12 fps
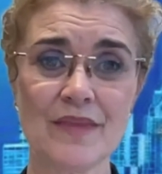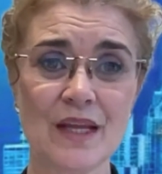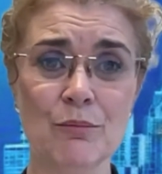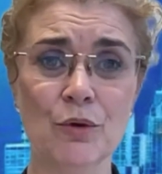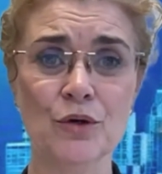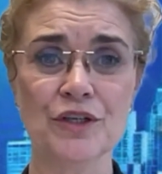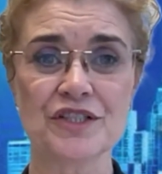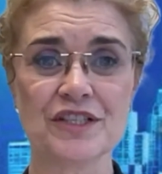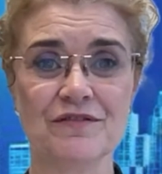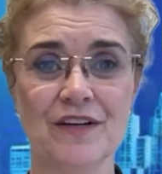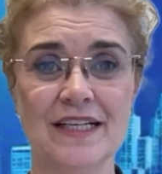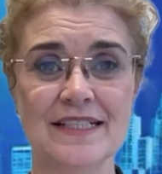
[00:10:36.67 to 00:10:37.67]
Mortgage
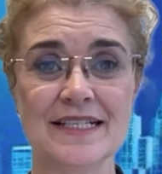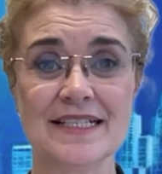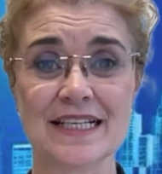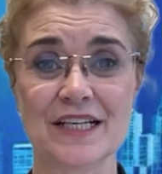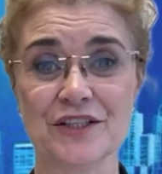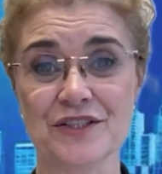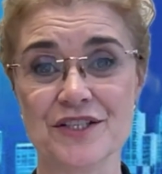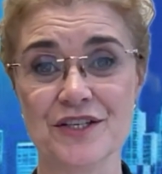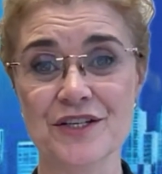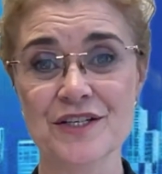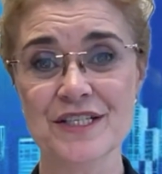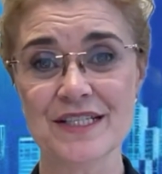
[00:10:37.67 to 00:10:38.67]
advisors are
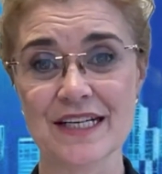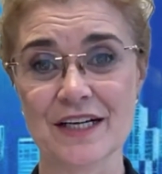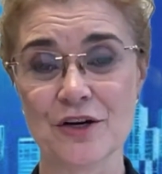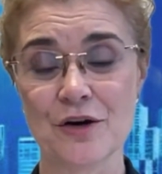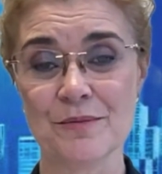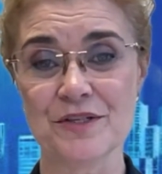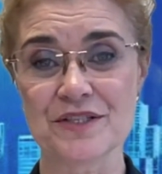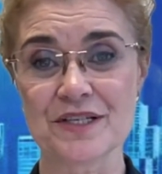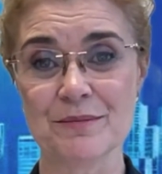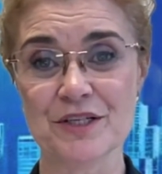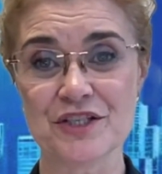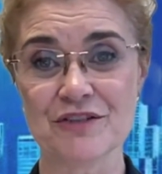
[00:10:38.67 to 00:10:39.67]
concerned that a Commerce
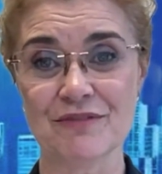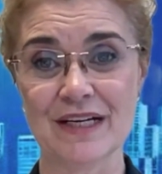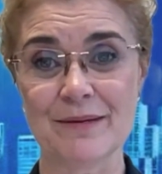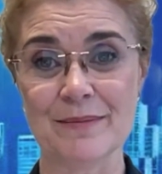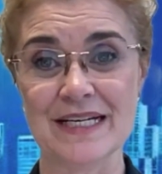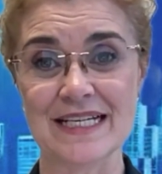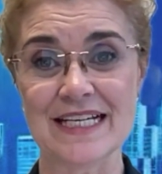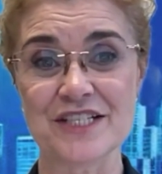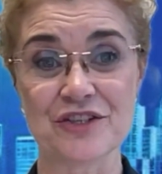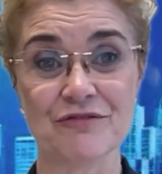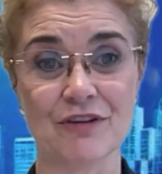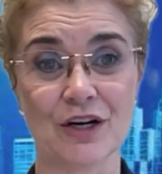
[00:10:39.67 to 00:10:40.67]
Commission
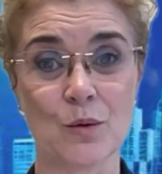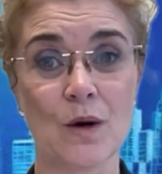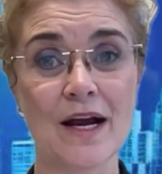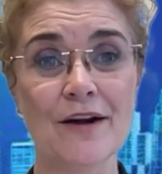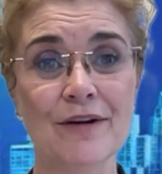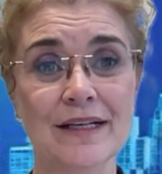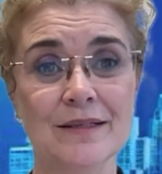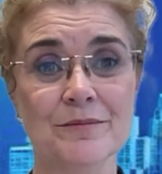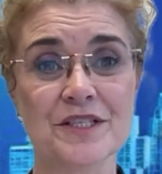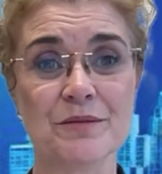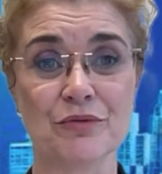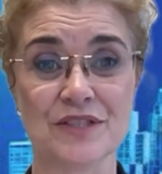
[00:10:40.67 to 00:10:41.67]
recommendation requiring them
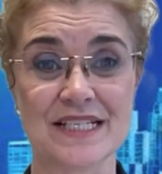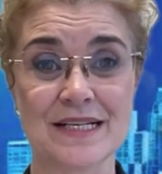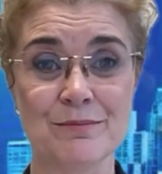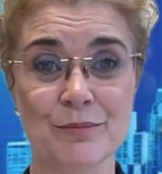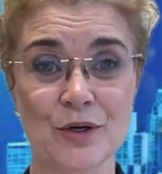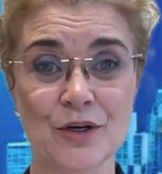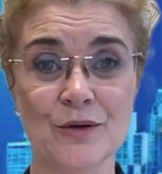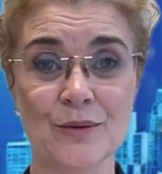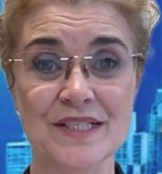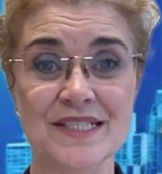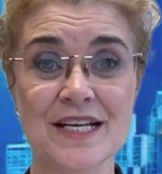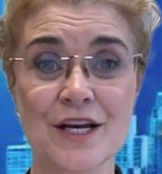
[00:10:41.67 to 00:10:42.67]
to present
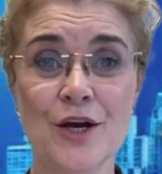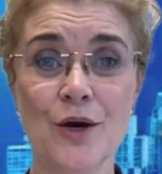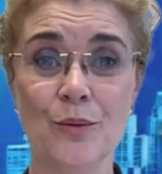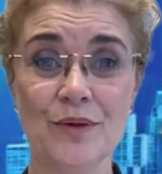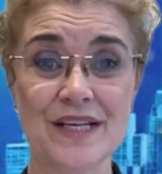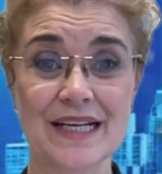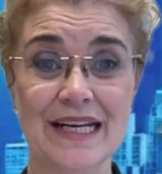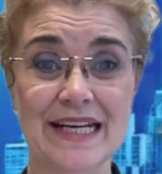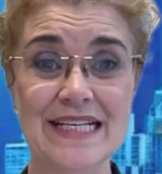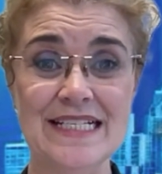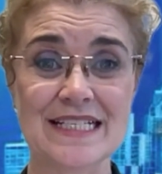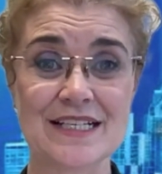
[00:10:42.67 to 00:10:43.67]
borrowers with at
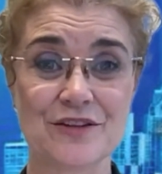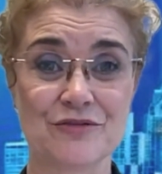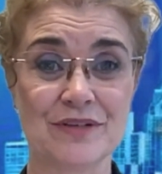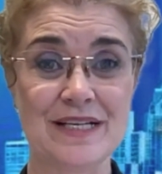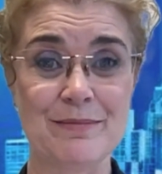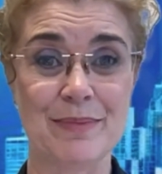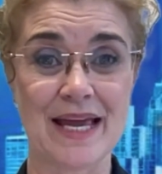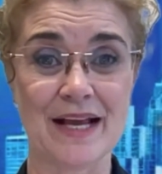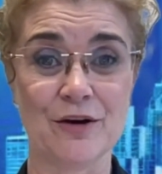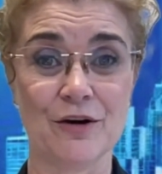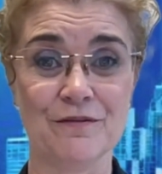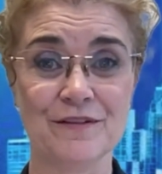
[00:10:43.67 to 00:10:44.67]
least 3
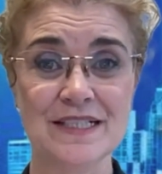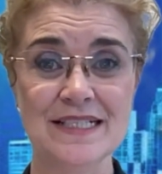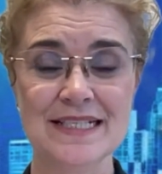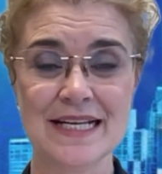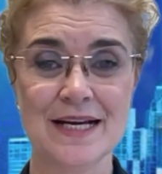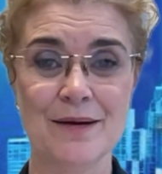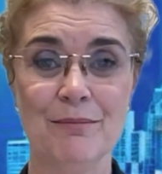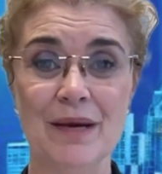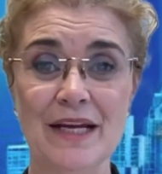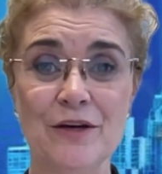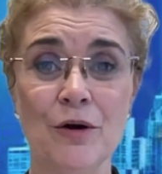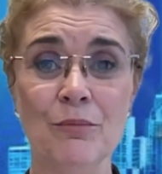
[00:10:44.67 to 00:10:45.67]
bank offers
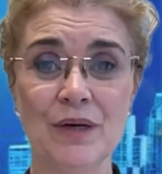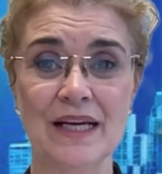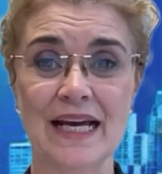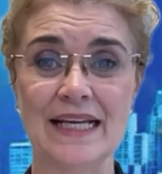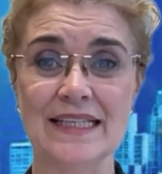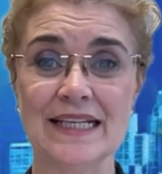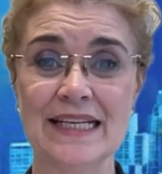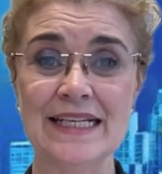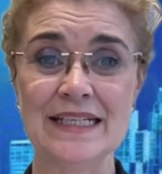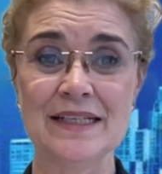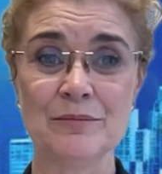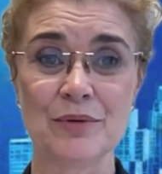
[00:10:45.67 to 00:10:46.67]
may complicate the
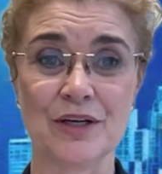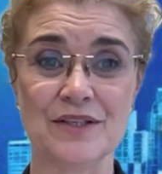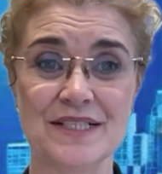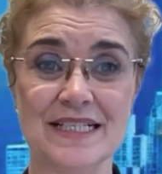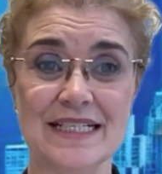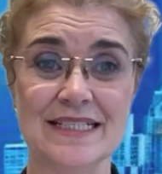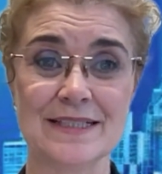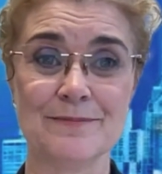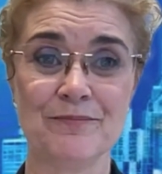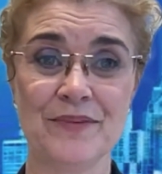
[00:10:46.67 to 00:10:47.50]
lending process.